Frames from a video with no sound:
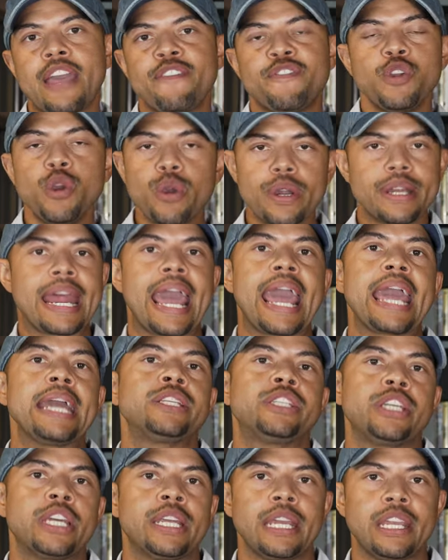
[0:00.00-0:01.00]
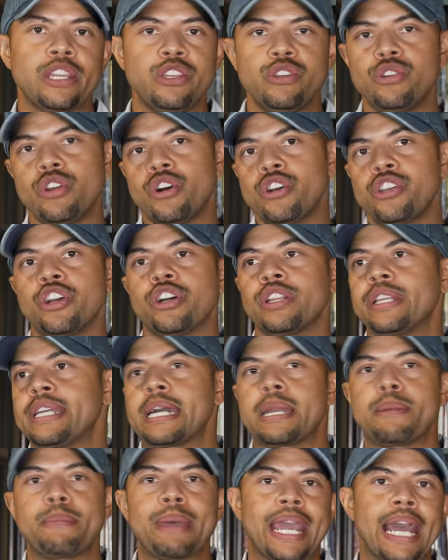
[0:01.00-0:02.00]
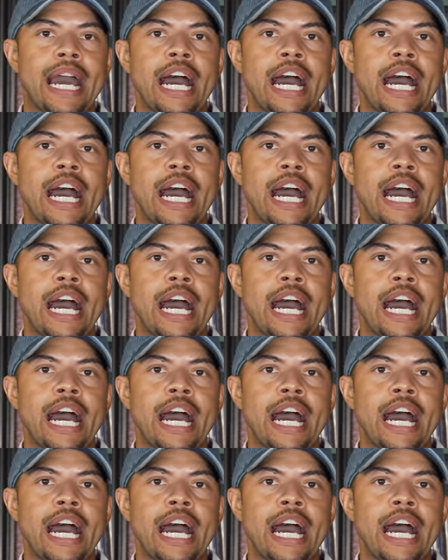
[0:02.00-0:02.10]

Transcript: if you're an agent and you know you're only gonna make